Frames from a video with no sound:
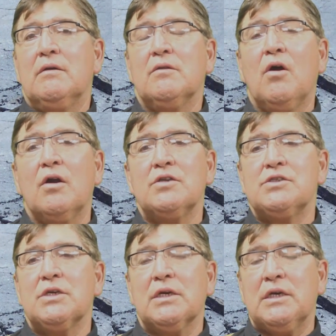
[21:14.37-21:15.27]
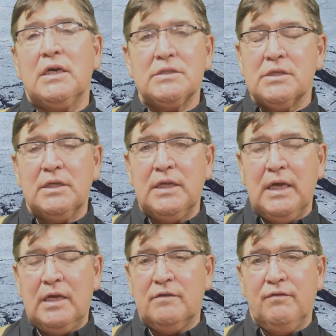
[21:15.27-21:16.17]
Large cuts in the
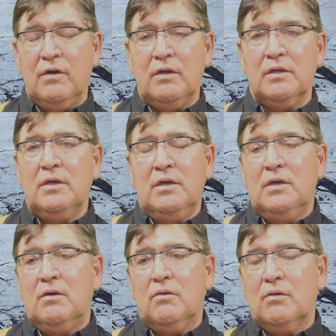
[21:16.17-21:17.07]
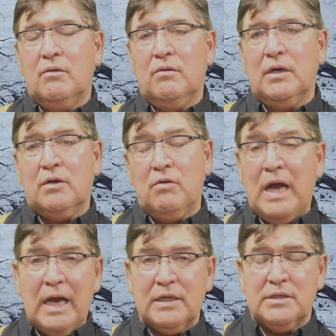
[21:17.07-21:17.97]
asphalt or
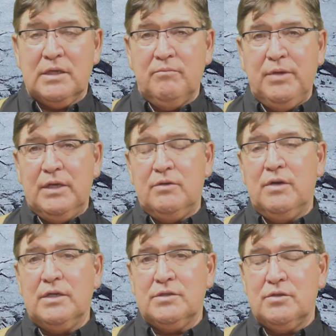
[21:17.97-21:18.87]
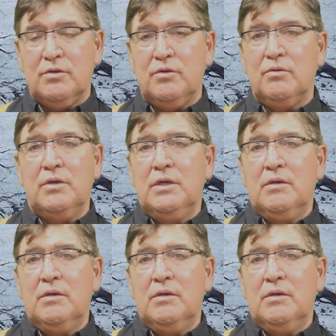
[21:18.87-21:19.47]
cracks can be addressed through